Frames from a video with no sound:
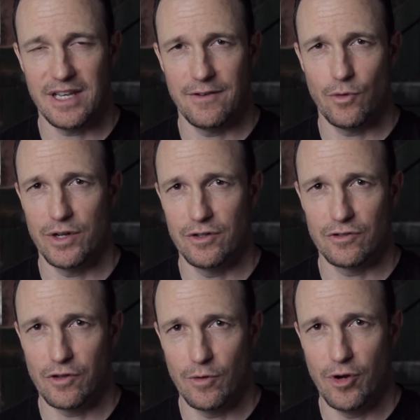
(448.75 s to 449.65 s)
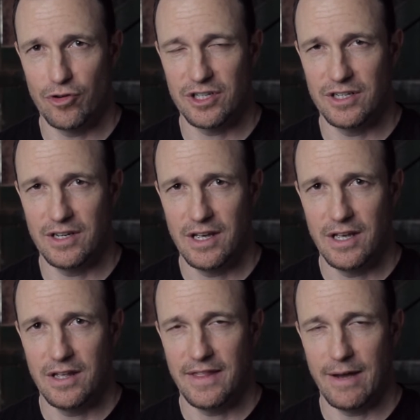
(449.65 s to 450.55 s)
And if you want to do slow motion,
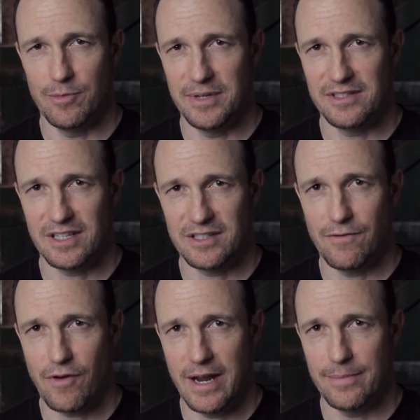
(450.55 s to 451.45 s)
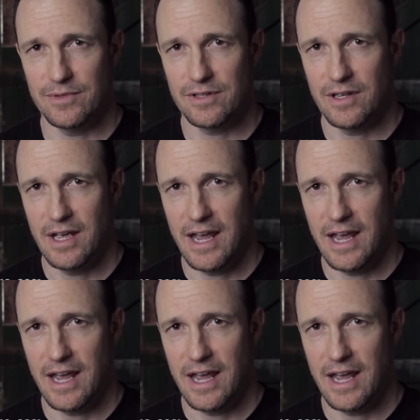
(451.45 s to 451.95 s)
that would be 60 frames.